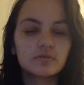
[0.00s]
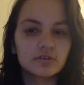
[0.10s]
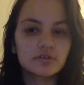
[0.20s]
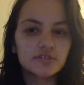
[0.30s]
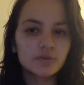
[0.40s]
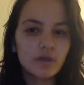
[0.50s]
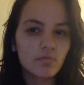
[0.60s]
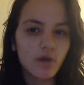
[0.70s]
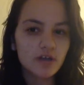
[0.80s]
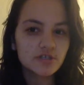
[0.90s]
girls who I
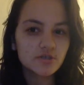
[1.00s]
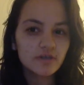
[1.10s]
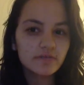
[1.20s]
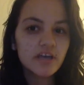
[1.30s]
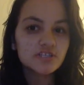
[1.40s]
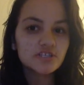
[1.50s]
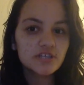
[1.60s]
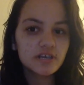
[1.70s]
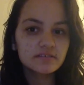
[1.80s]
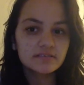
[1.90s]
watch who have fashion
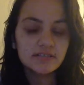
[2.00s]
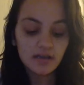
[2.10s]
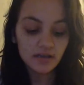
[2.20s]
channels.